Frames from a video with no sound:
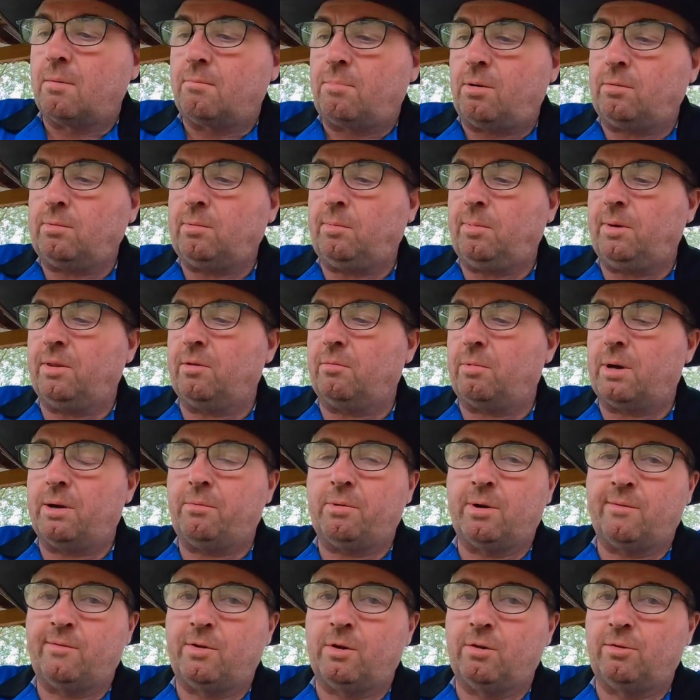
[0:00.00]
Probably the way
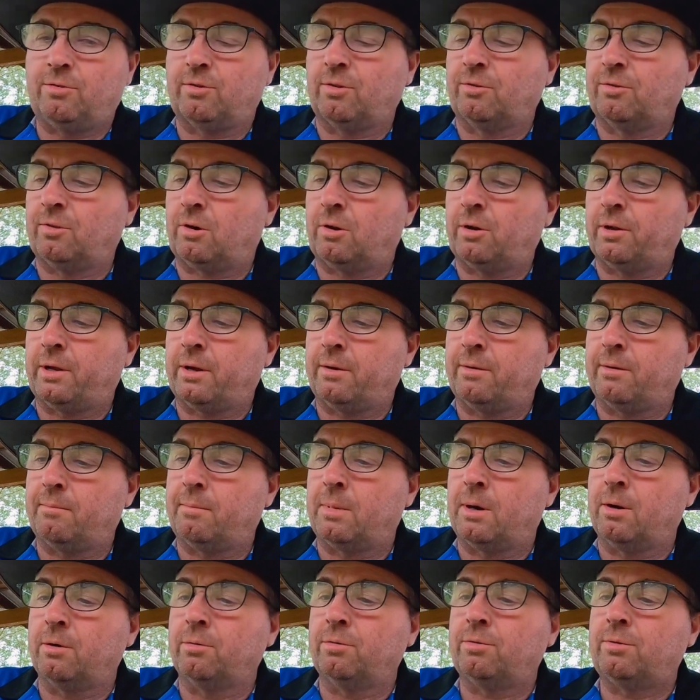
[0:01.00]
we've used the ZOLEO the
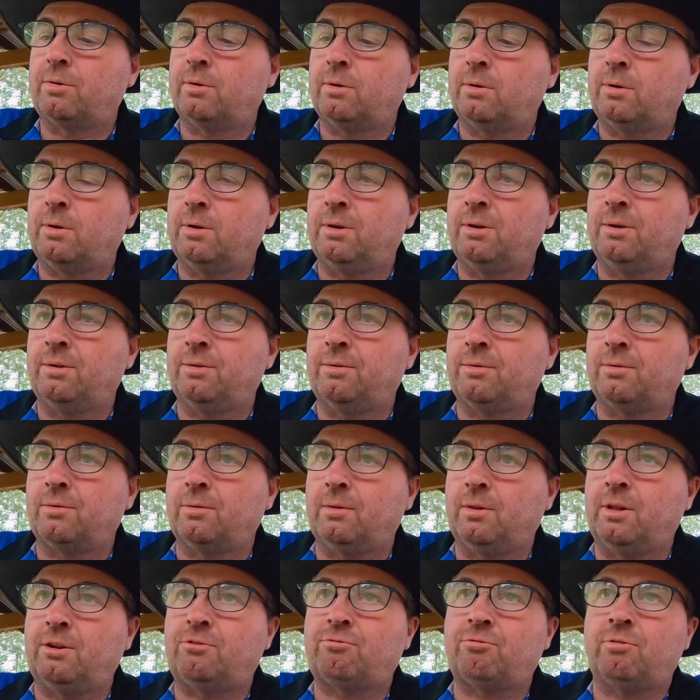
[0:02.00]
most is
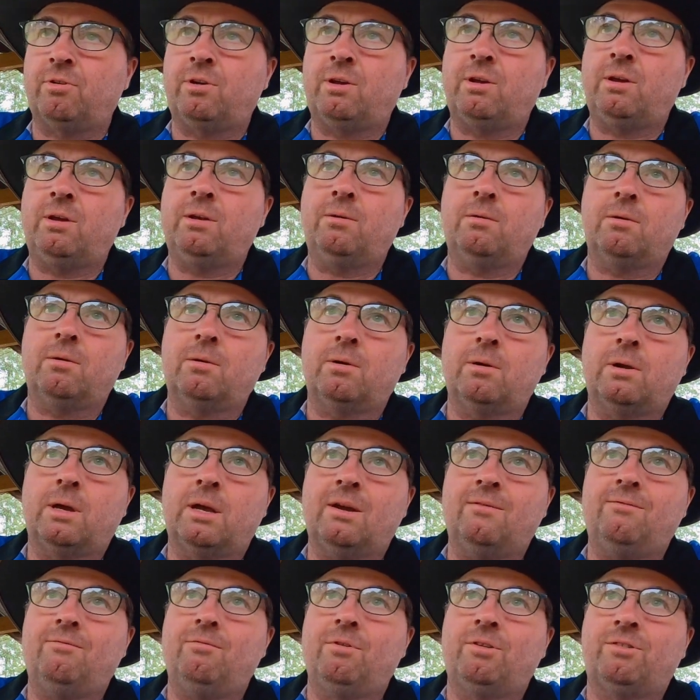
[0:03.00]
literally
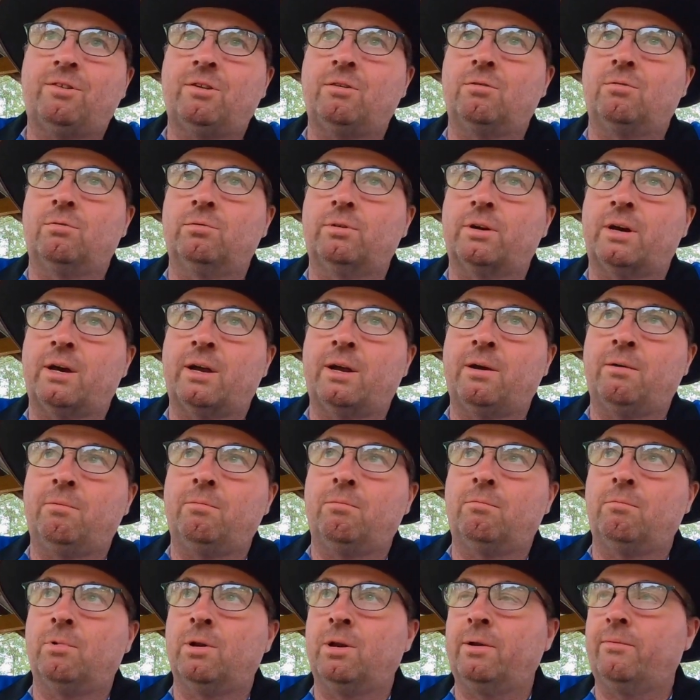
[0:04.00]
every single day,
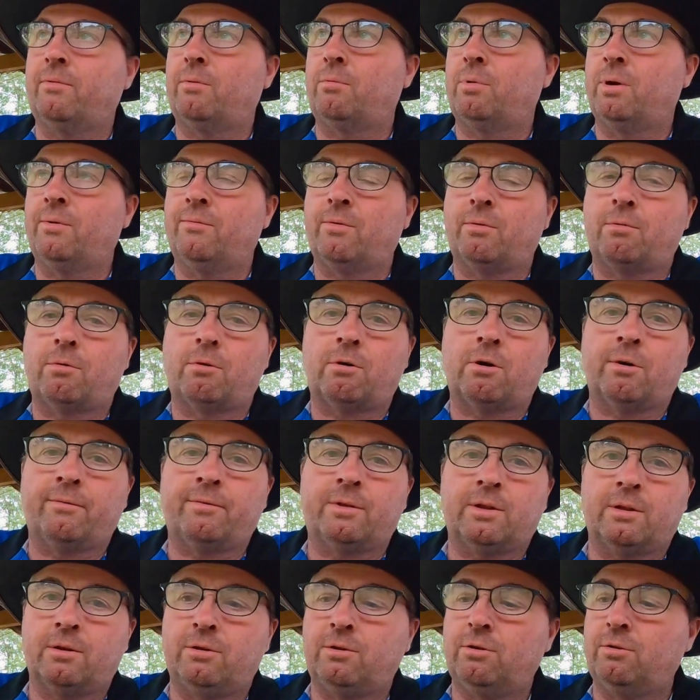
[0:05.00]
whenever we've
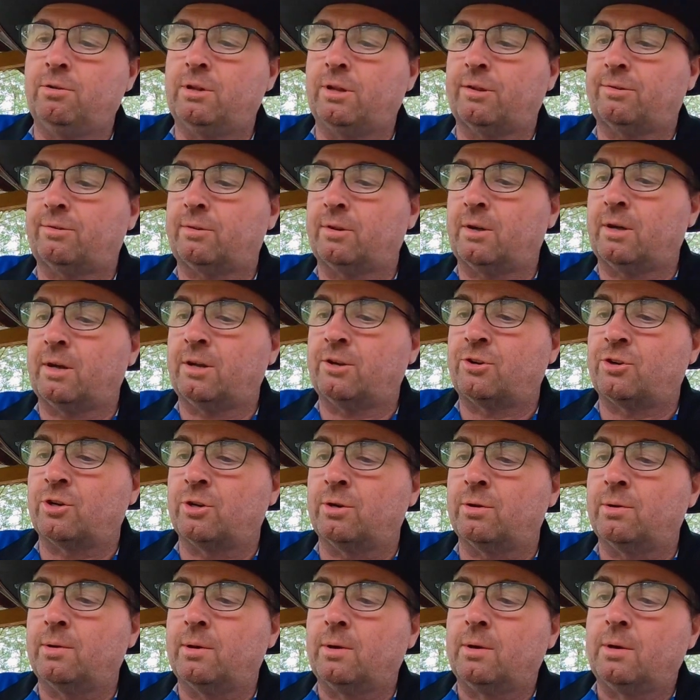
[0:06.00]
arrived at a new
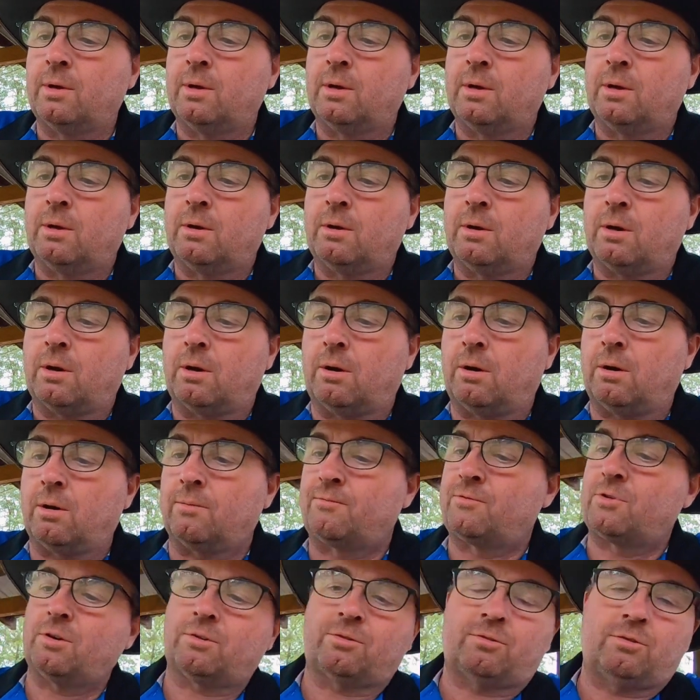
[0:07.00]
destination.
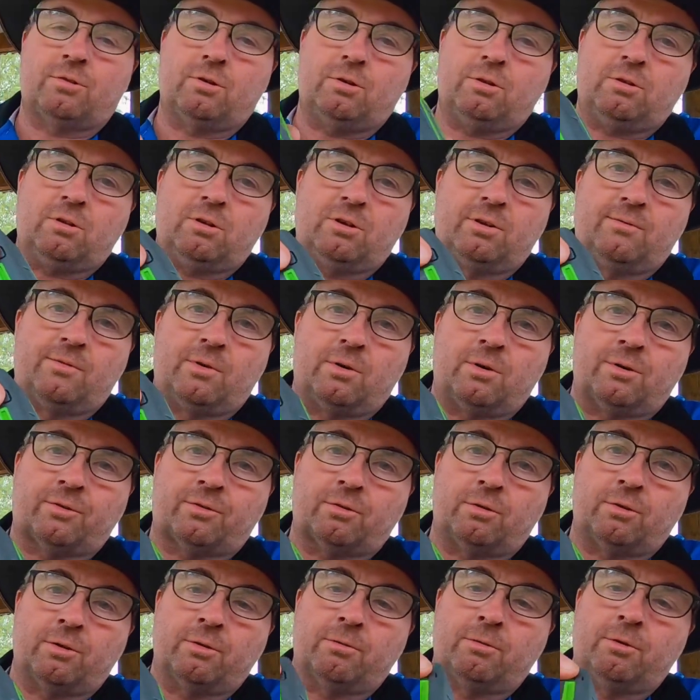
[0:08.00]
I've just turned the
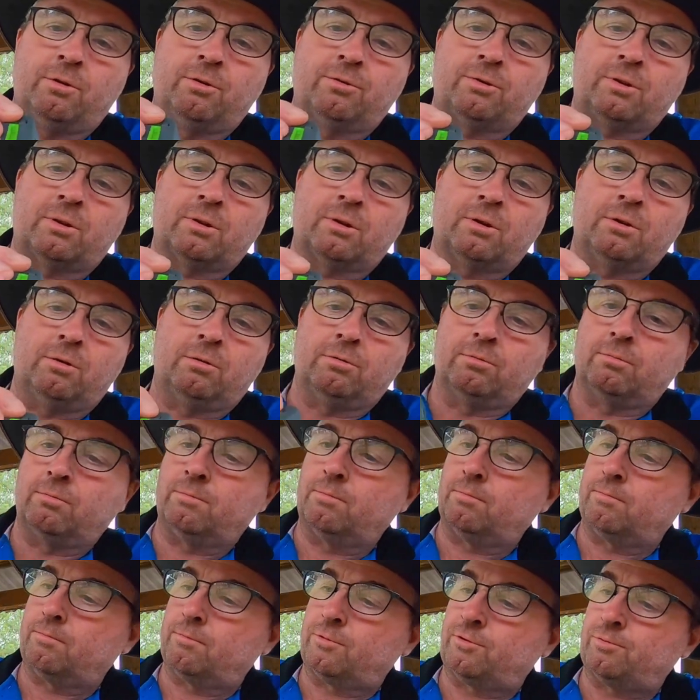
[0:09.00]
device on using a little
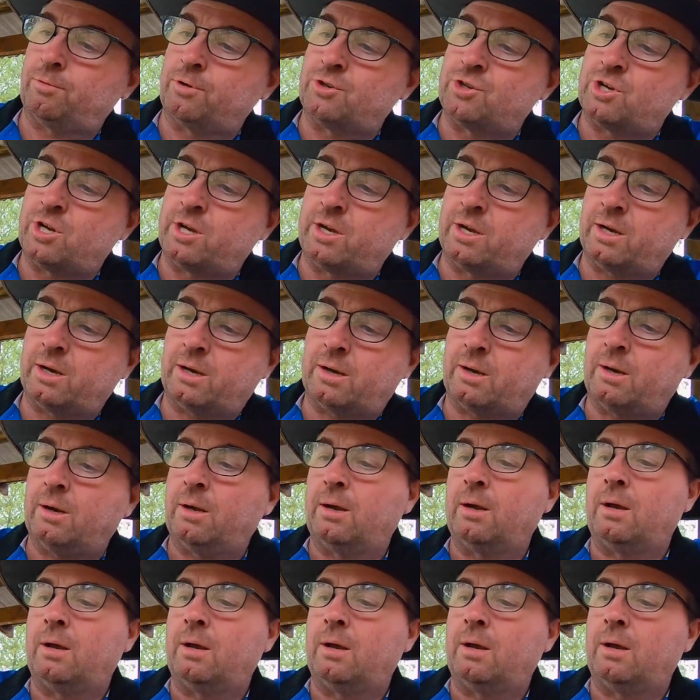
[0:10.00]
switch here,